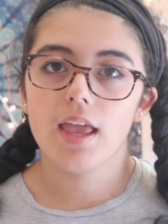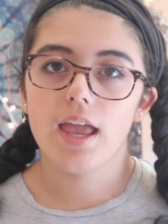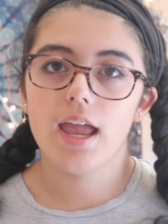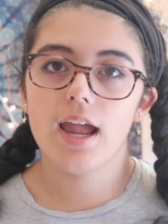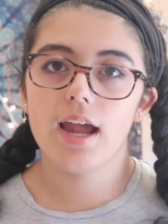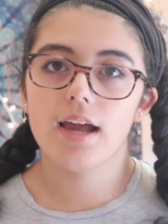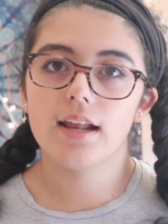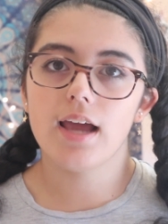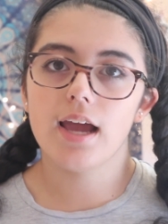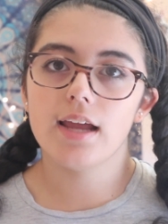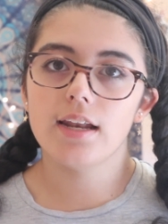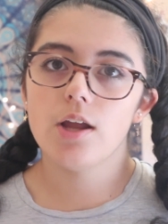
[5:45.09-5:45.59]

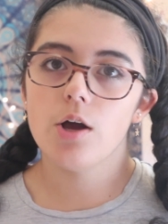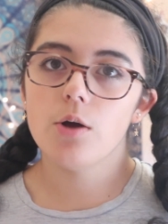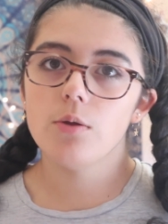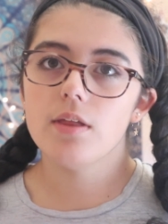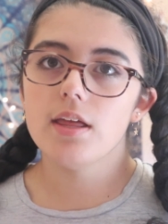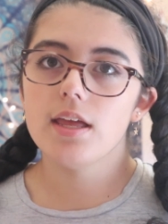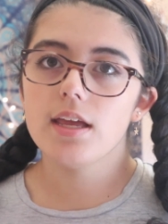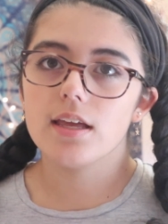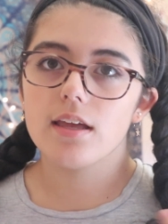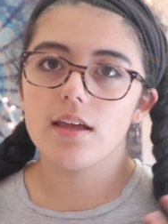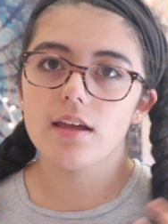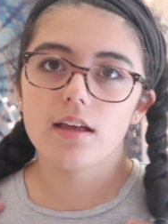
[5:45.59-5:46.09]
And I know
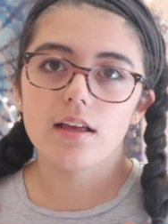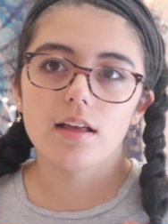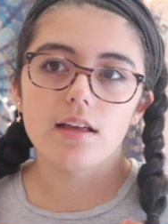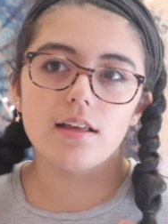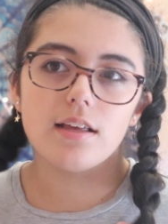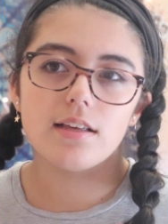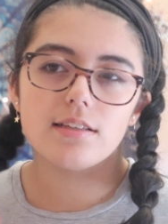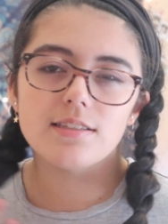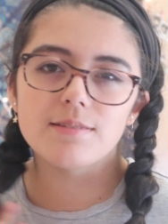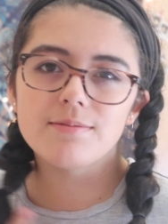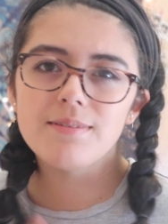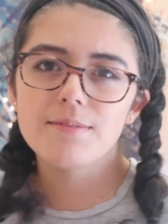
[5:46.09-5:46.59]
like
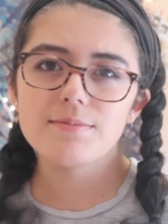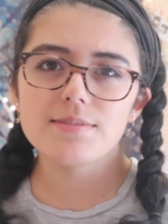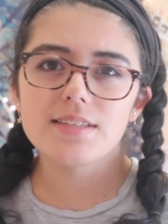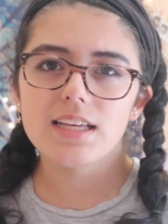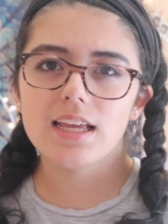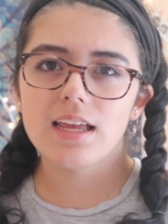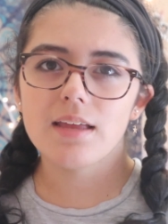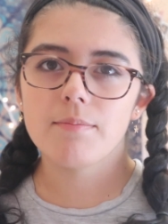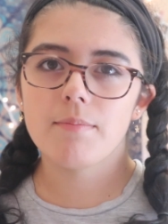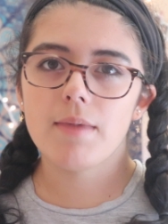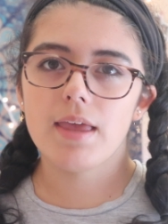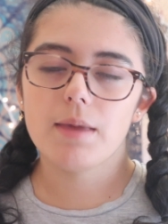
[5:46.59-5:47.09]
sometimes
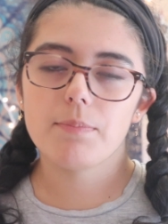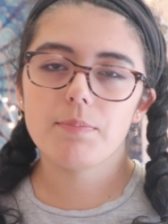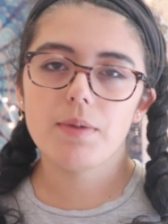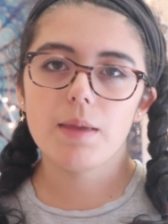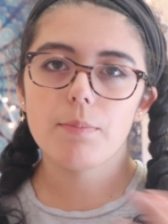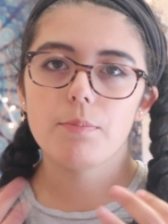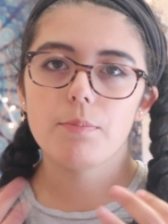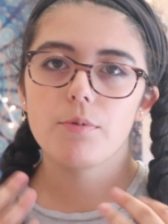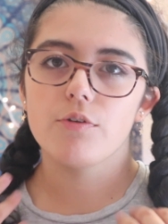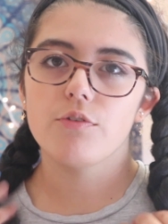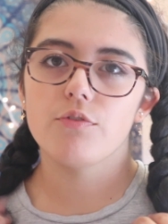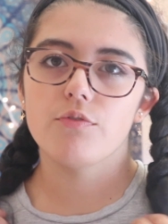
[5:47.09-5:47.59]
it can make
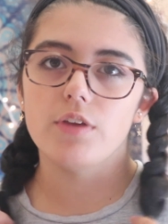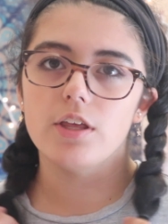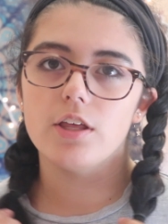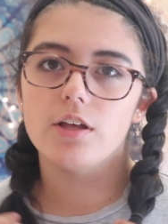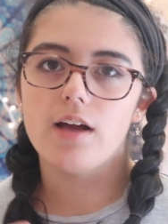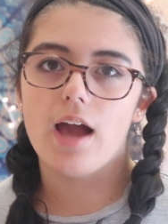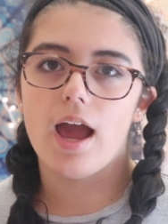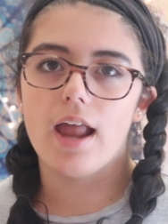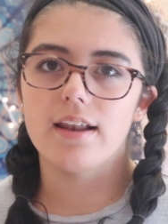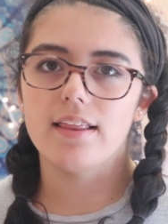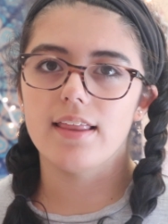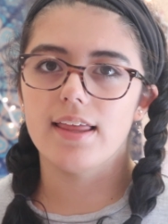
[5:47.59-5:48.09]
people feel
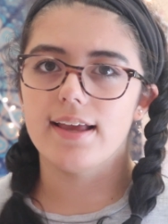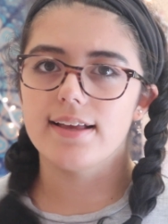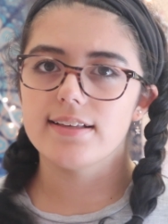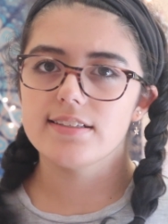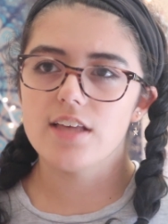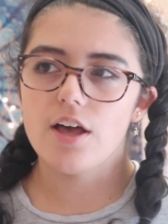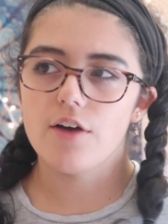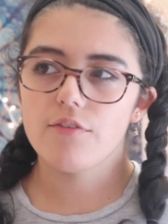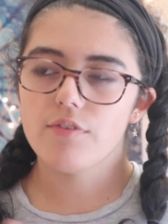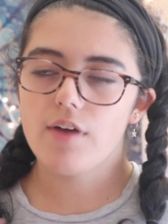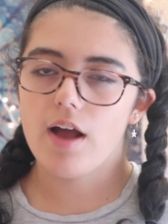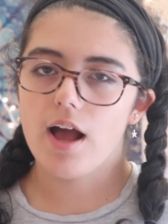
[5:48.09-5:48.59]
kind of like
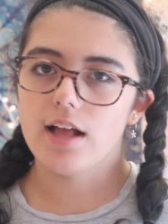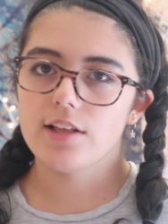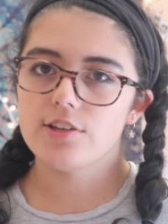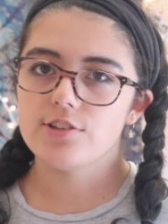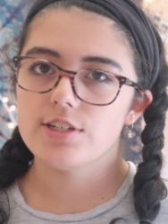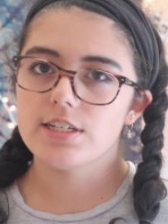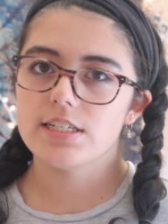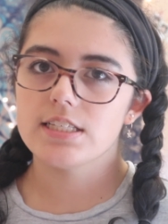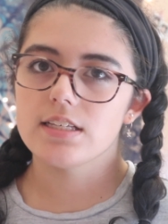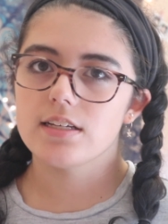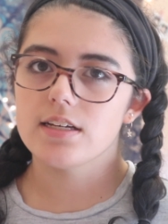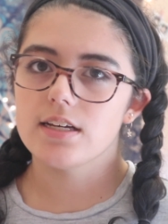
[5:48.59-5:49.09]

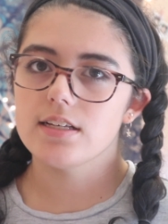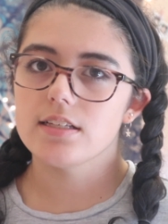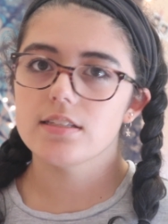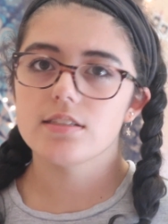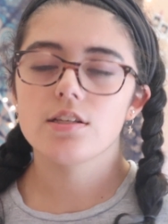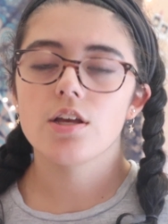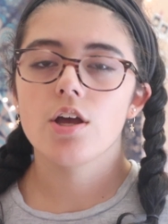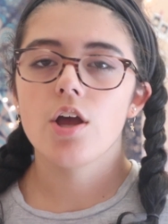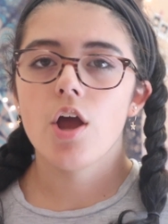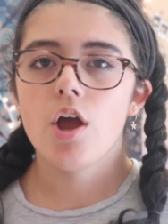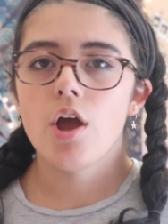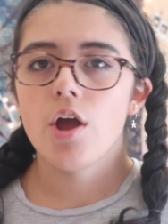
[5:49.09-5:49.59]
self-conscious because
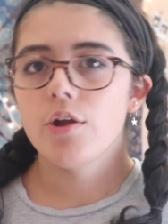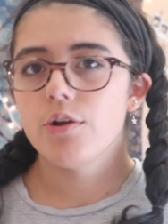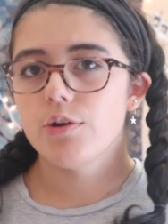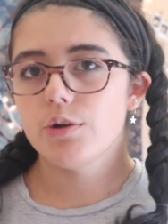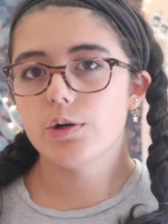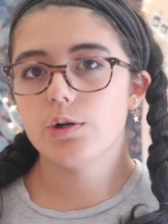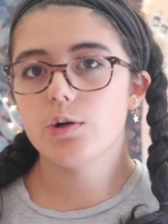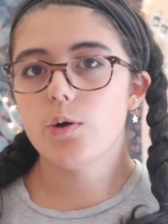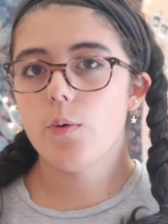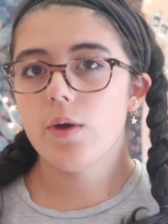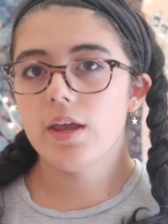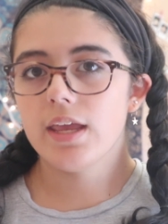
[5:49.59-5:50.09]

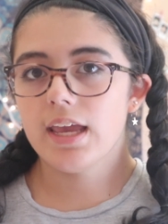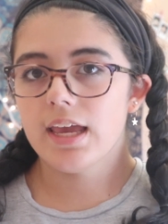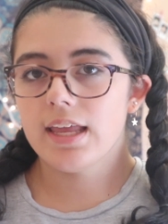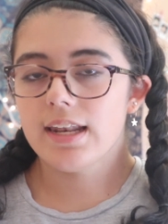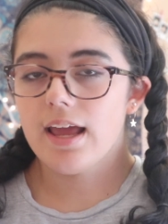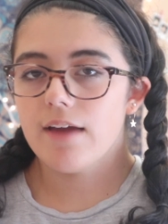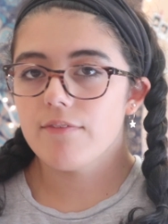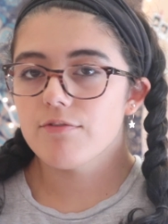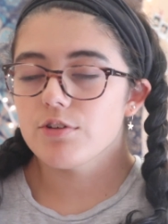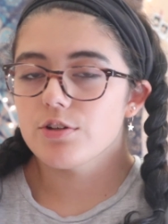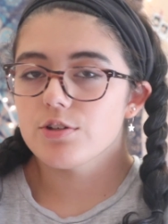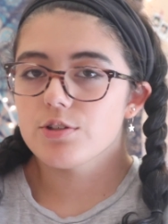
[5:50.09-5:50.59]
you're going in
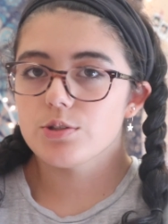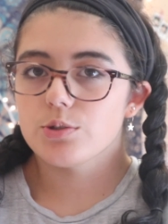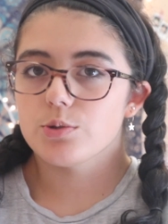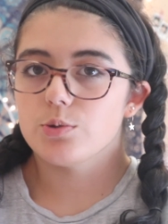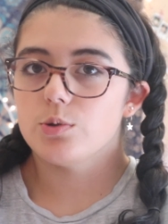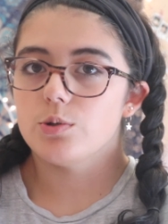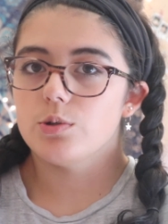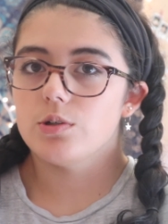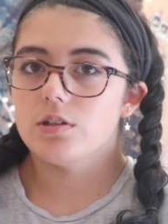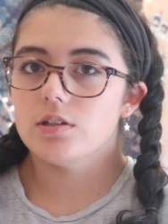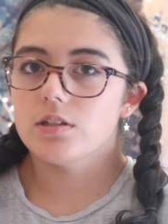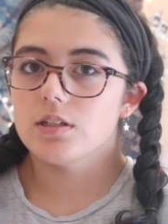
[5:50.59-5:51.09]
after
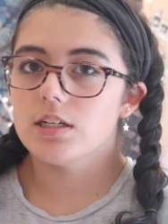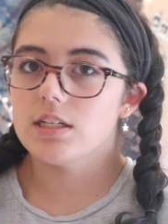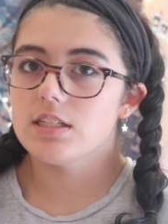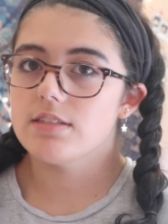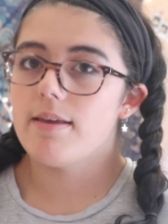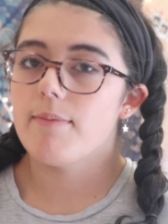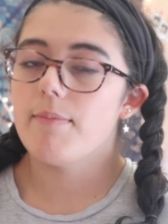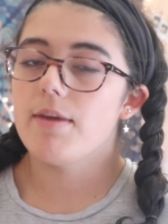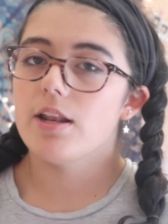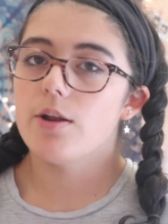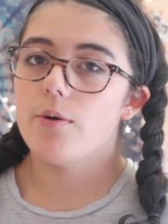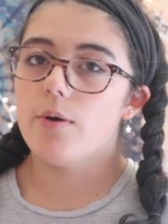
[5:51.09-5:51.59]
school because
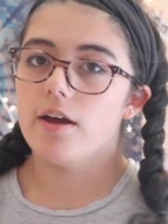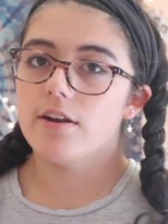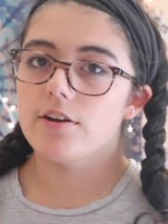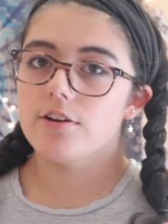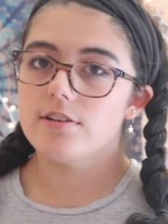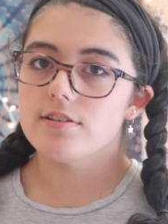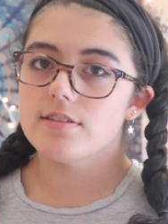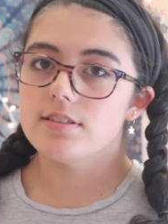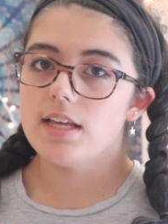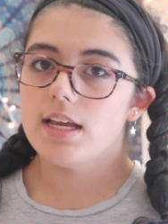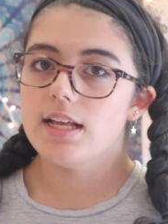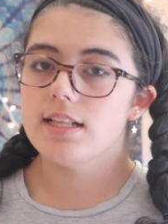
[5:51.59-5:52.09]
maybe you don't
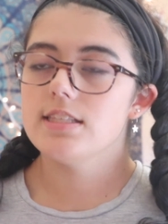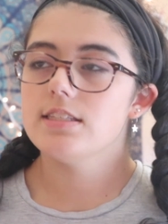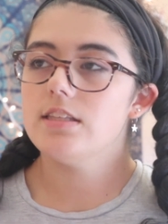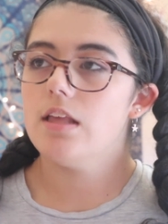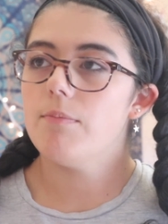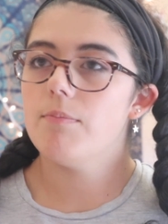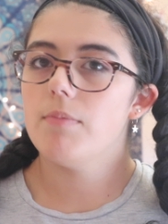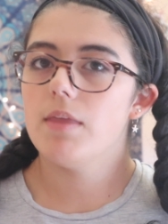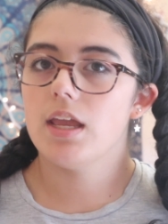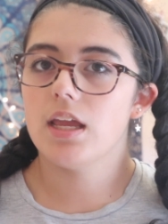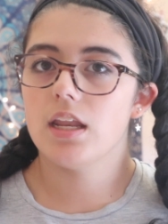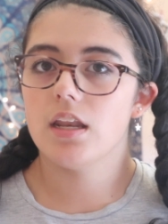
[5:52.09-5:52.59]
understand
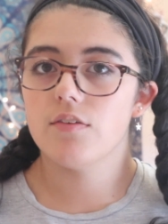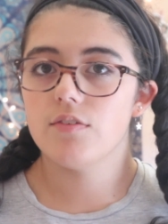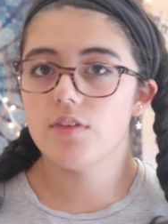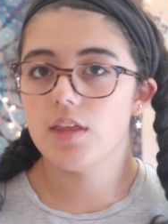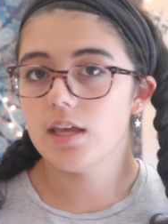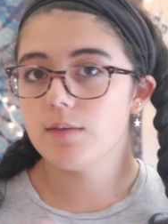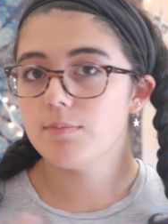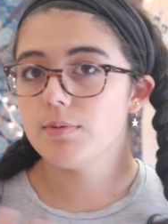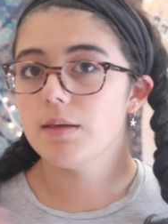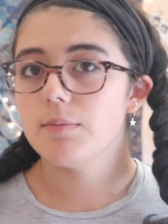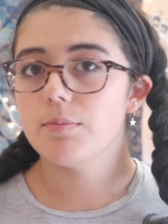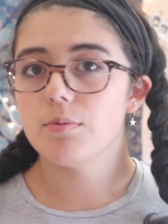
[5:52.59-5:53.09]
something and you feel
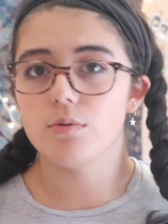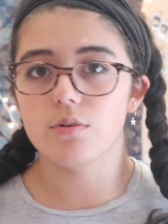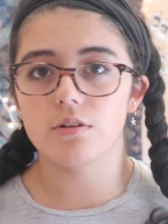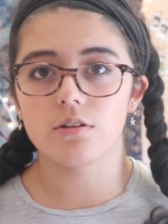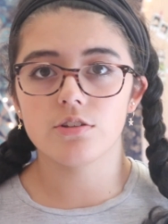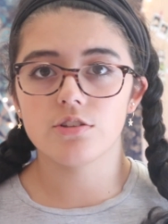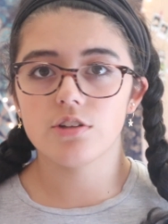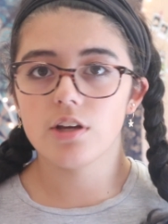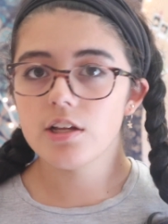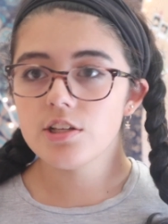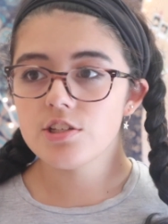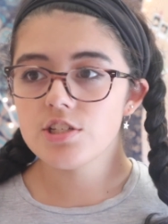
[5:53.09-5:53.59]
like people will
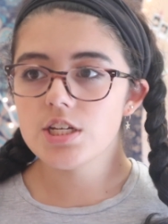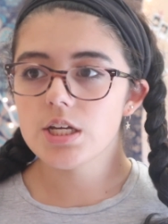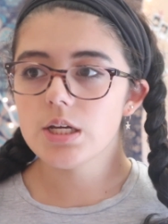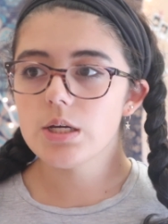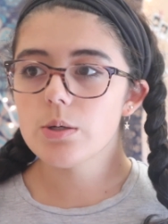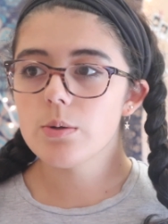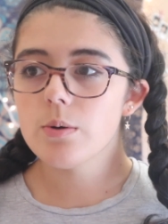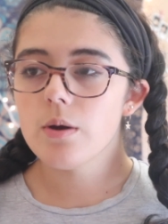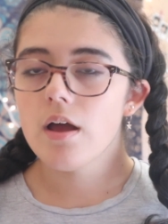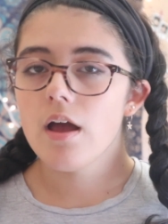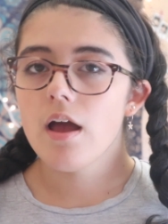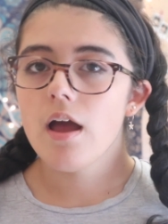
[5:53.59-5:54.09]
judge you.